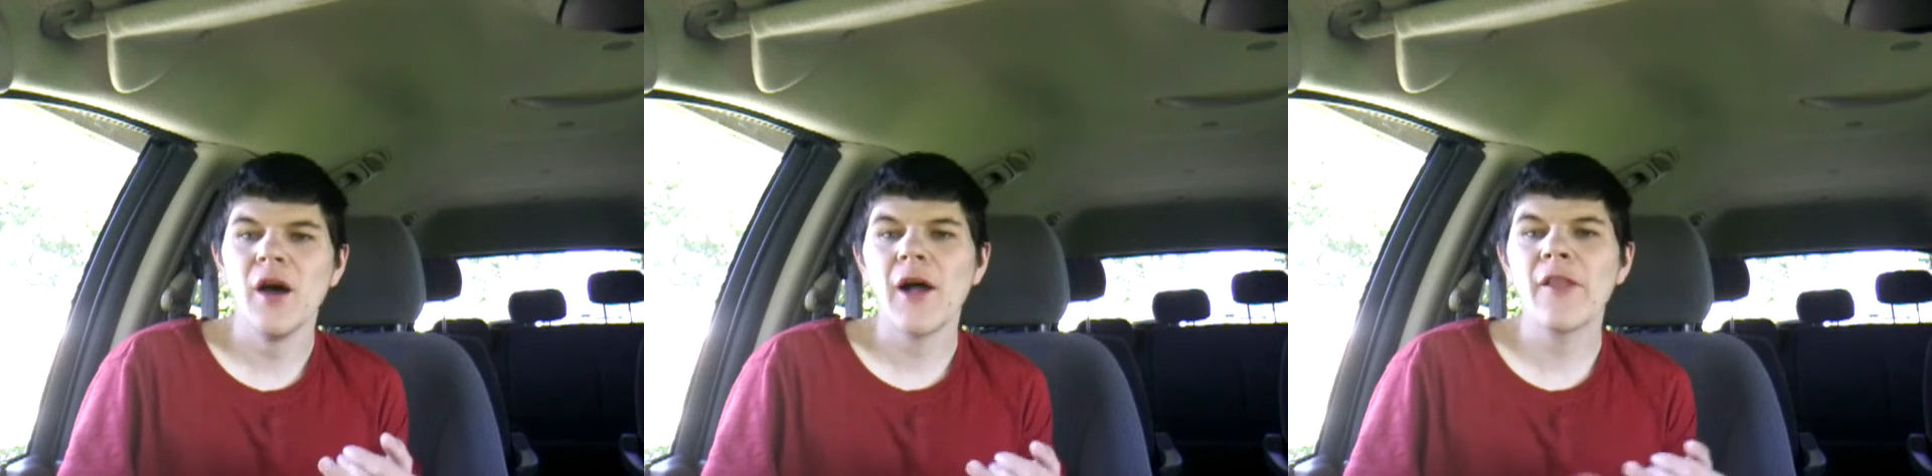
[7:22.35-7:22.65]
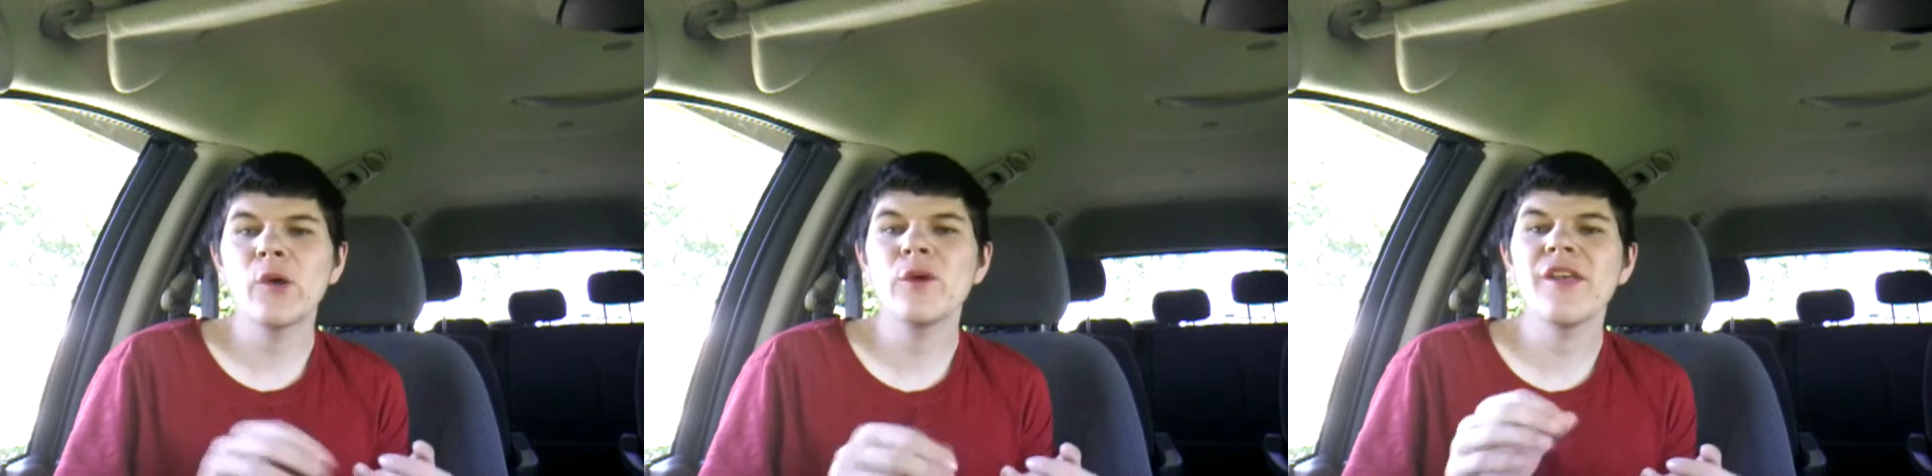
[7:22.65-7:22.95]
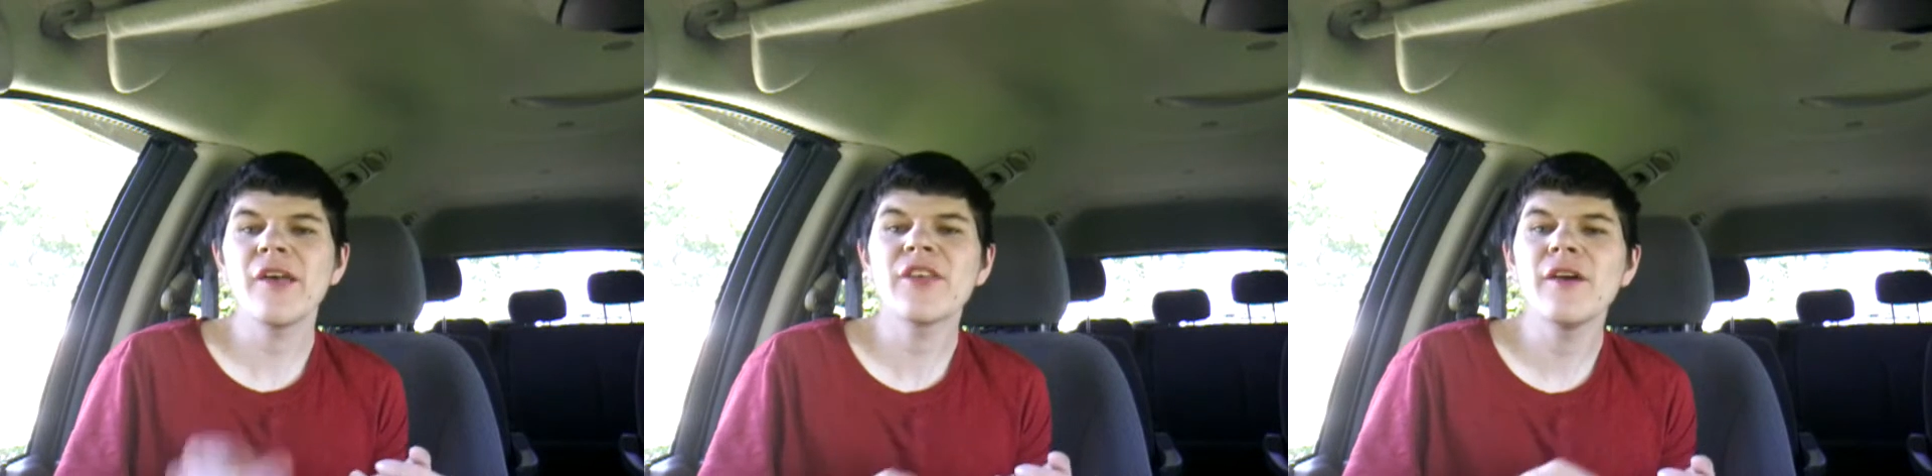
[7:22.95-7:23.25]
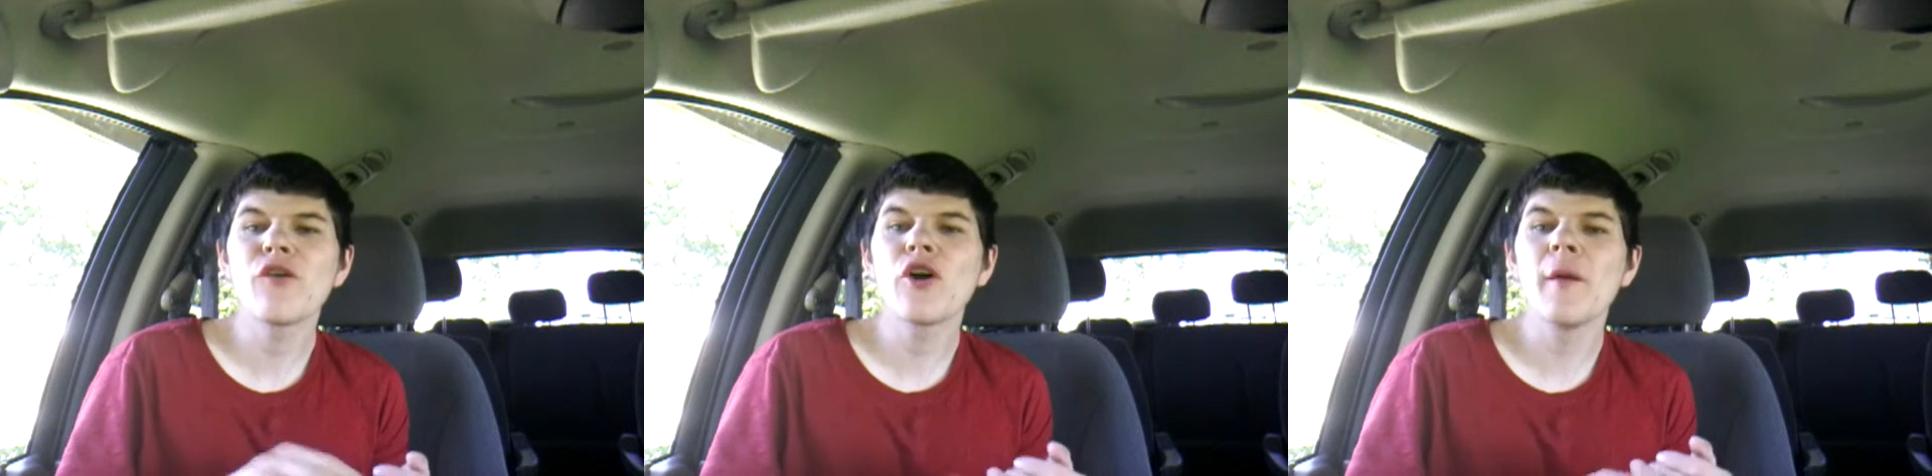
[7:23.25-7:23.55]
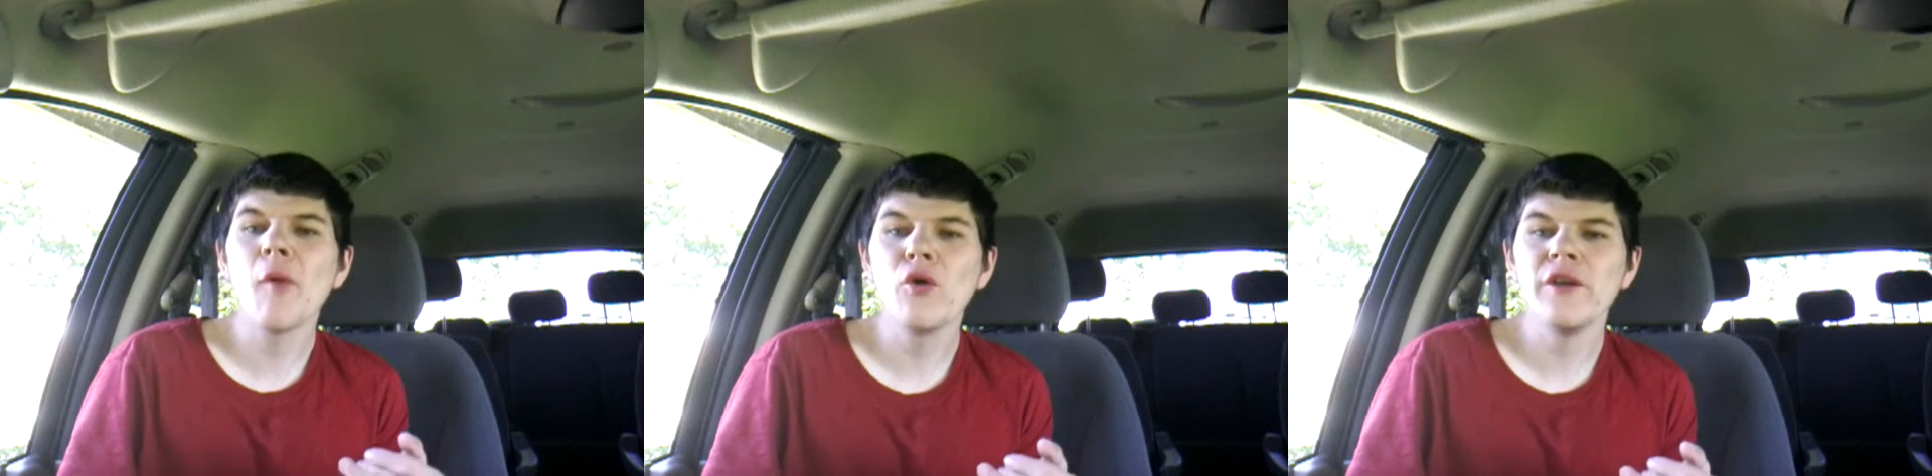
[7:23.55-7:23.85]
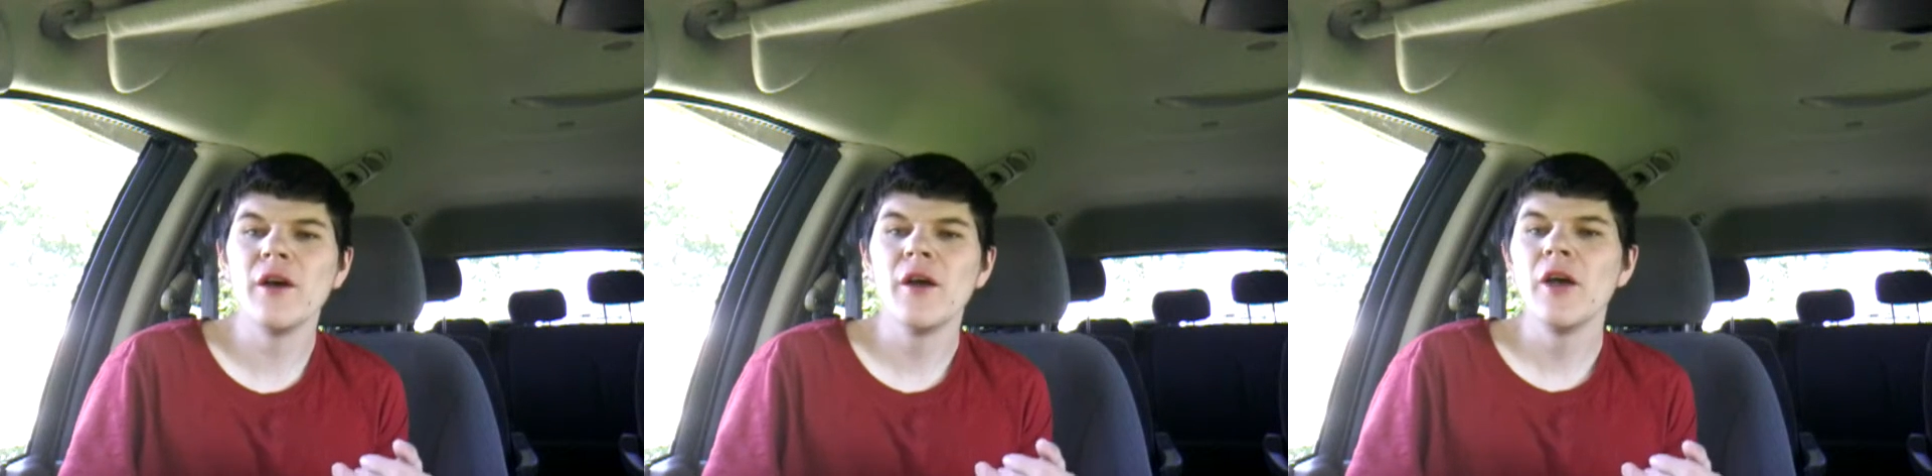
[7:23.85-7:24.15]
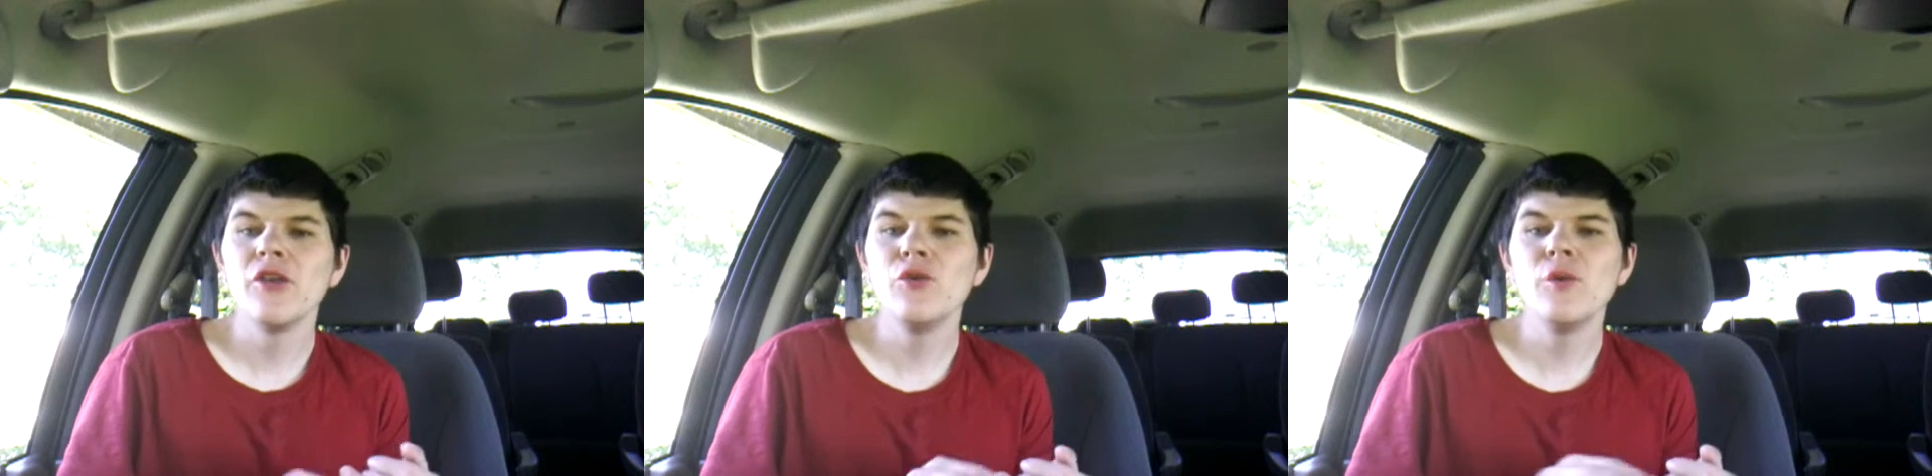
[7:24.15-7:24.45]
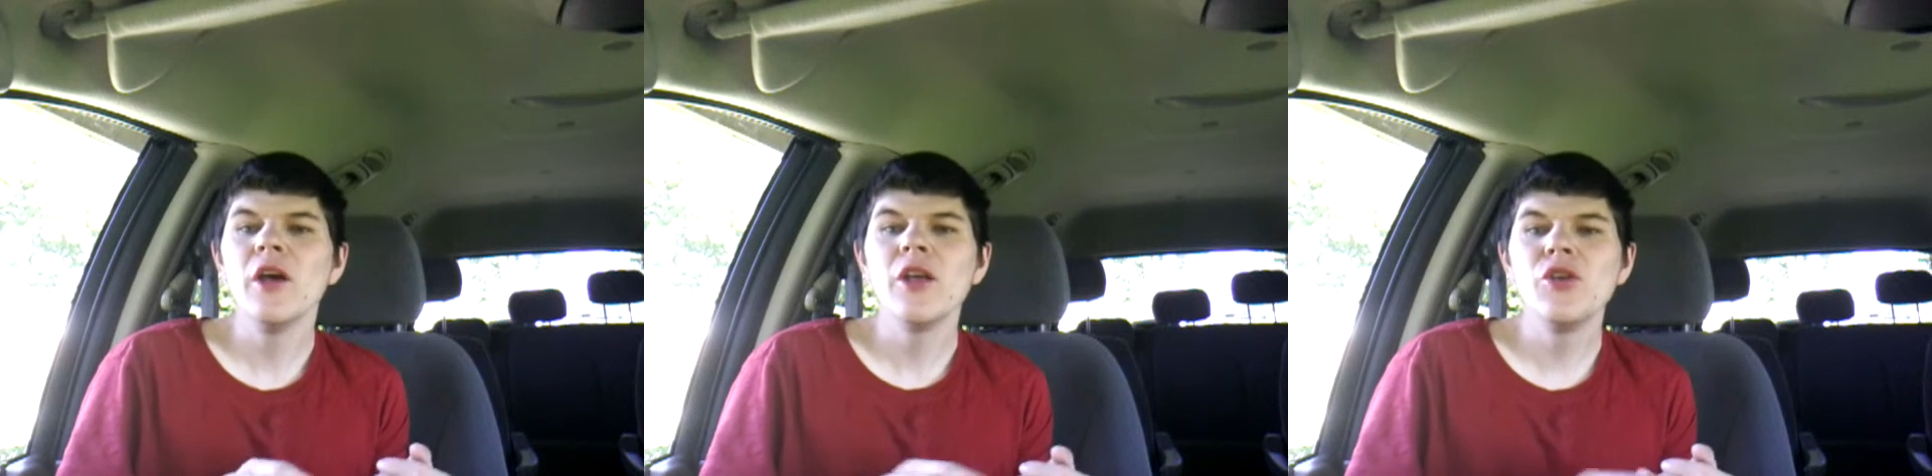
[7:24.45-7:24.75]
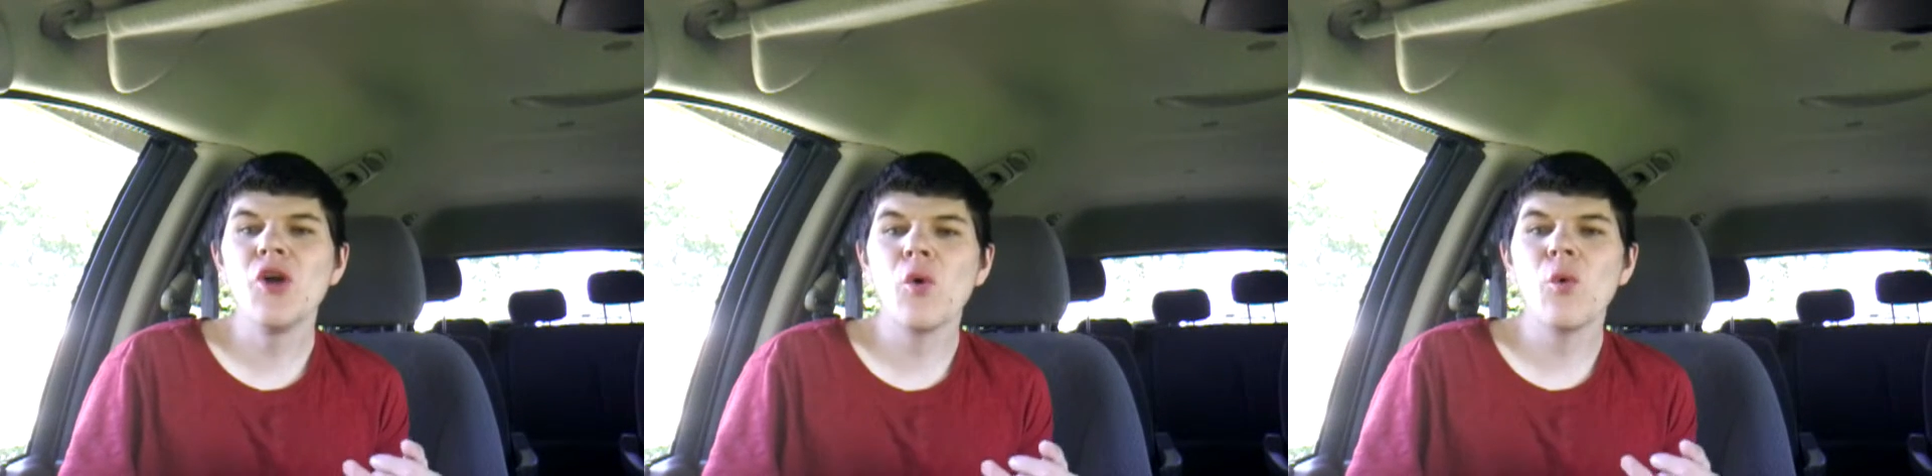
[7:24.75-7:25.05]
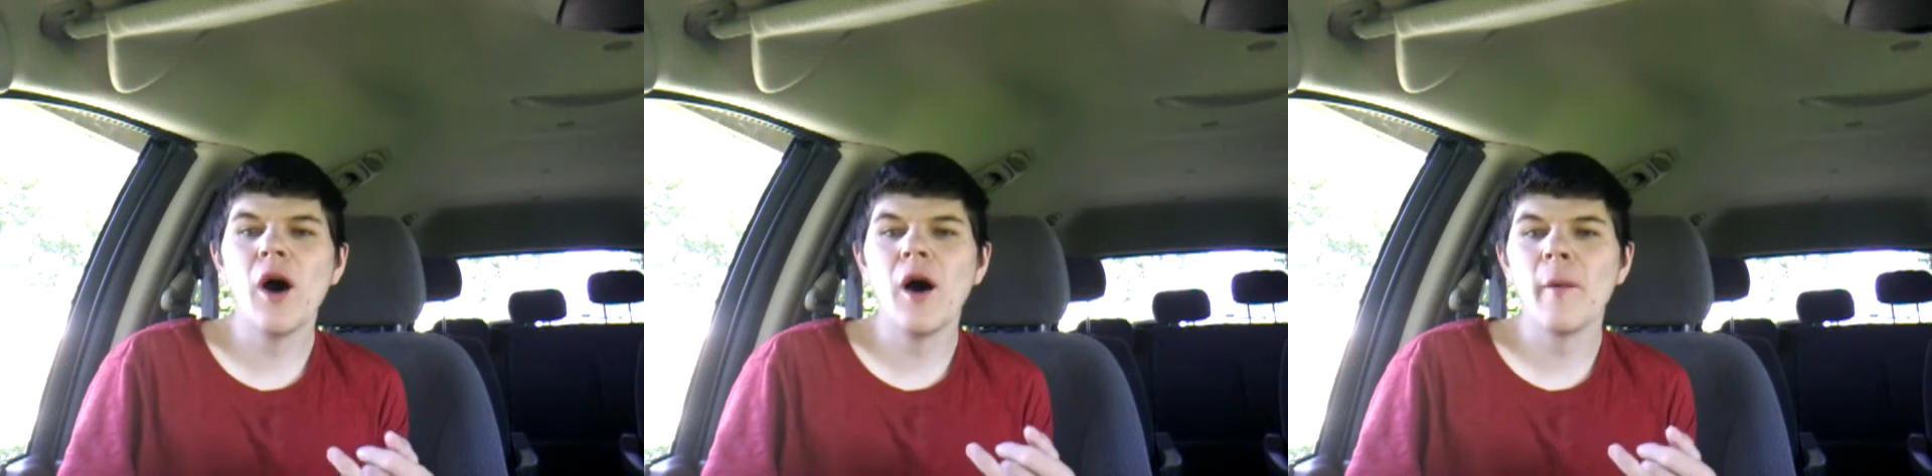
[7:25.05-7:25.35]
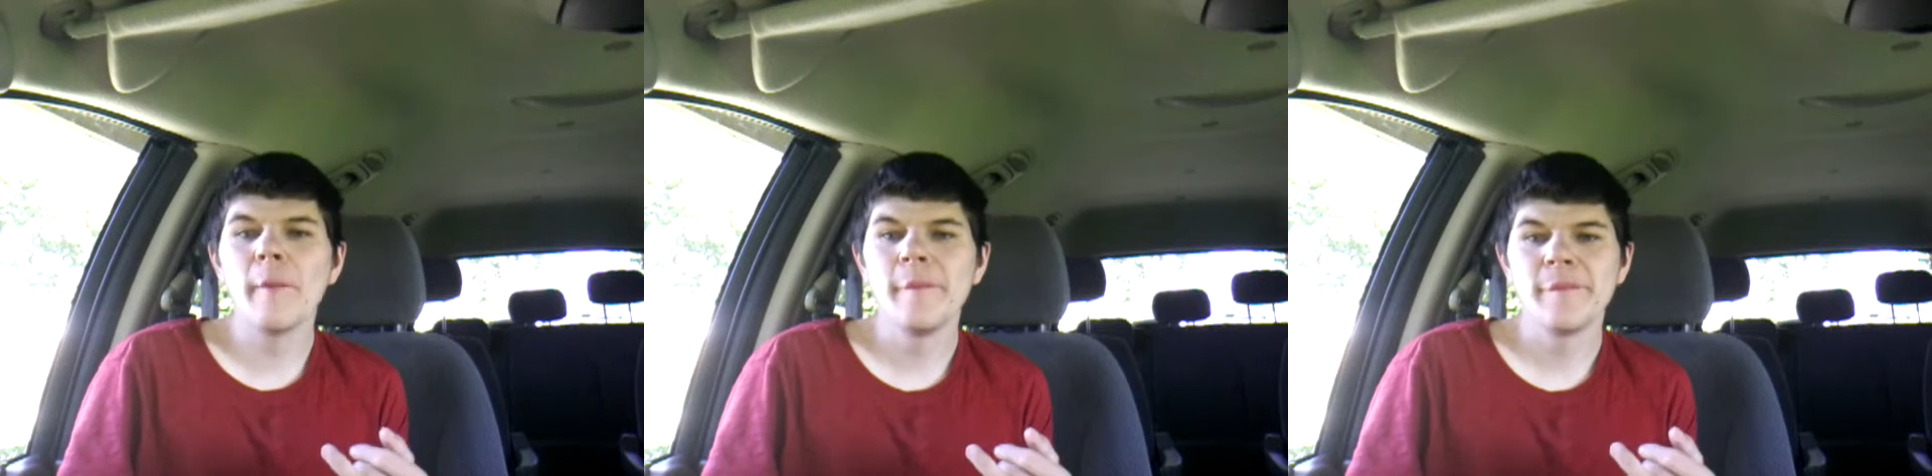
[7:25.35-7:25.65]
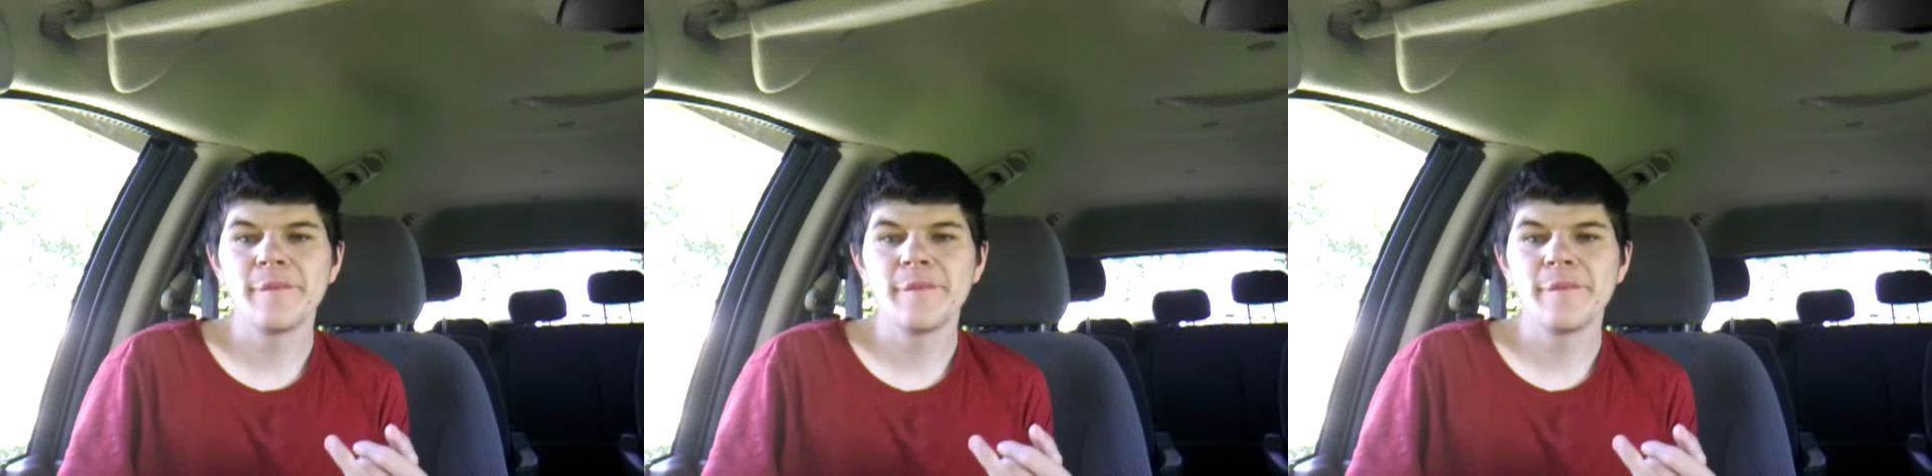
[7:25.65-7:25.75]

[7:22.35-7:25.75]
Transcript: A liquid test kit for an ammonia. You don't